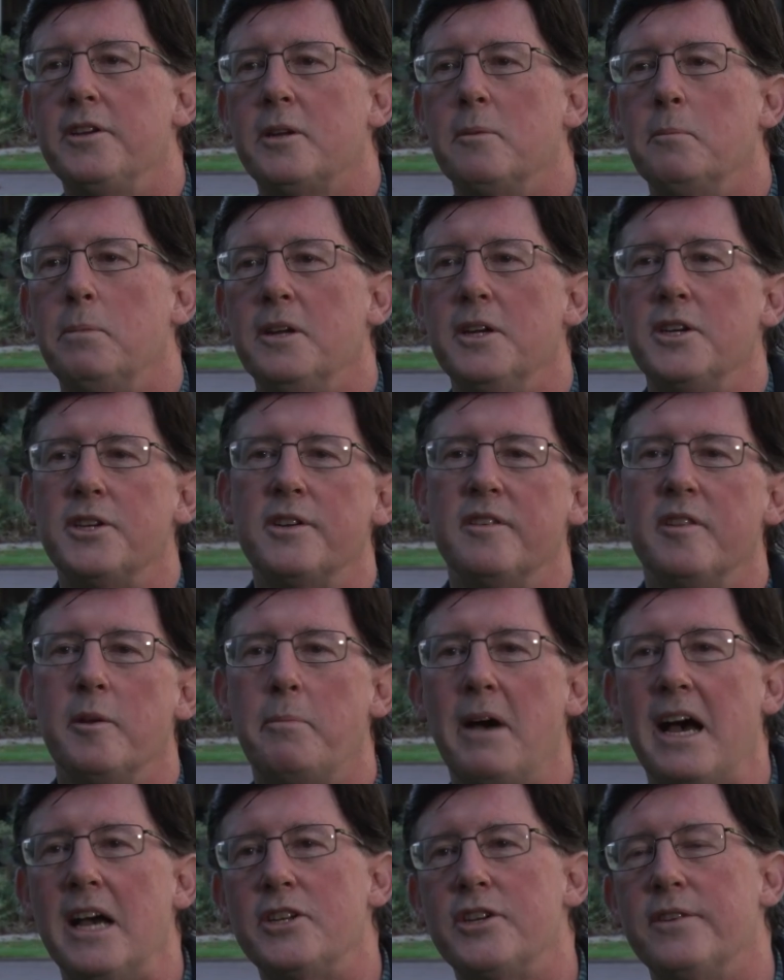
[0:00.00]
the completion of the
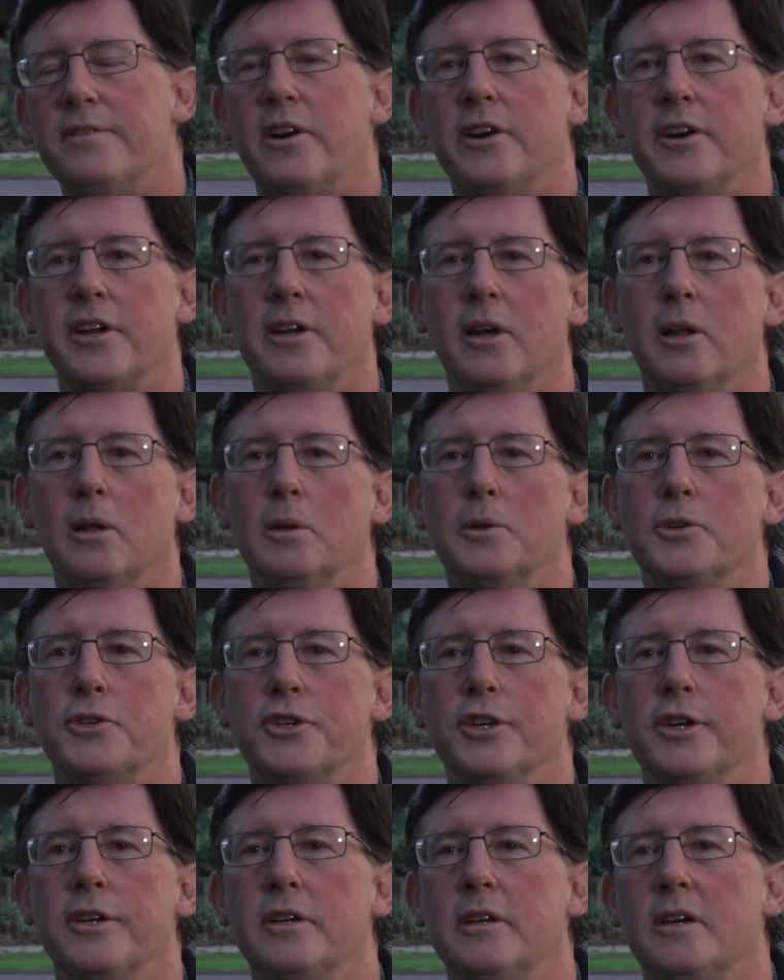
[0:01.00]
Bachelor of
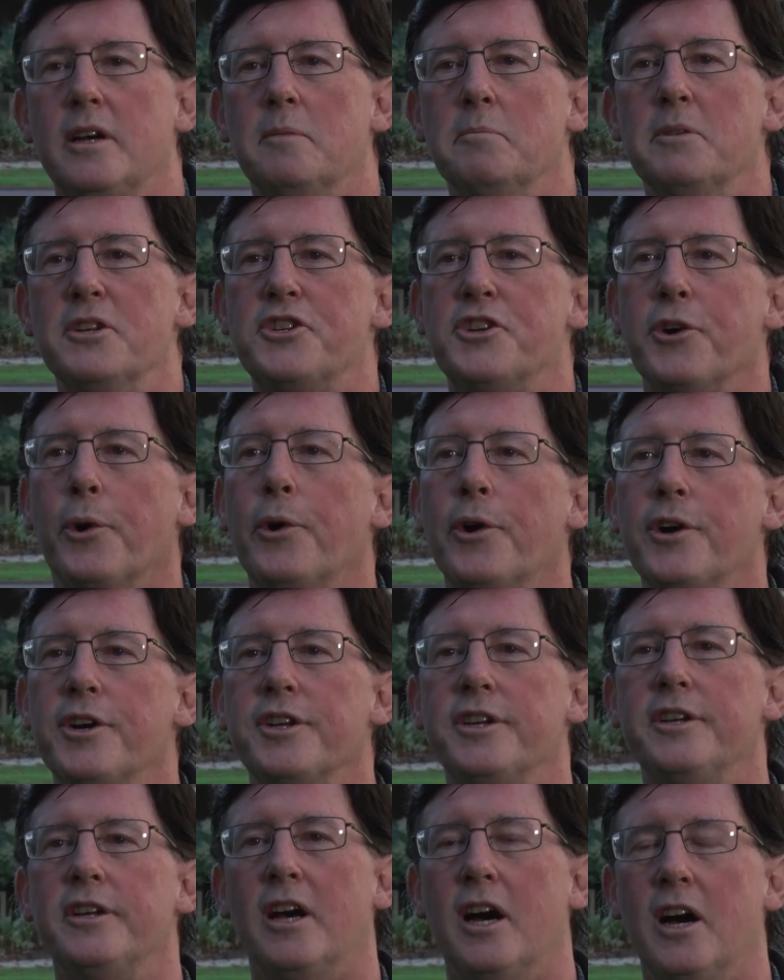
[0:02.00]
Archaeology, a
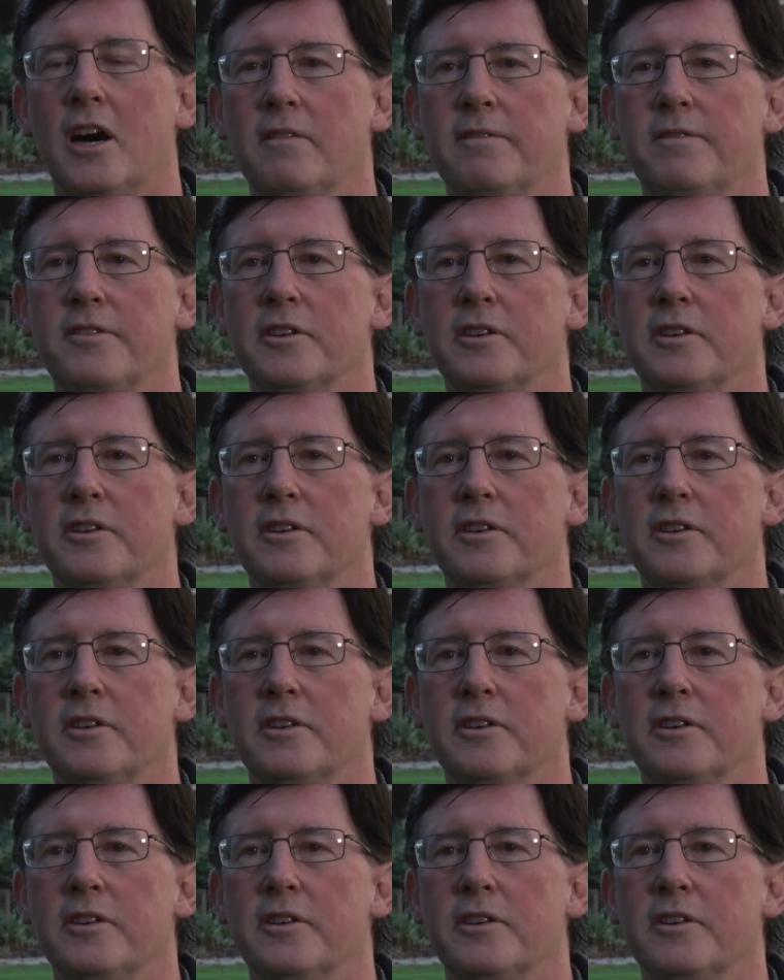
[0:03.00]
majority of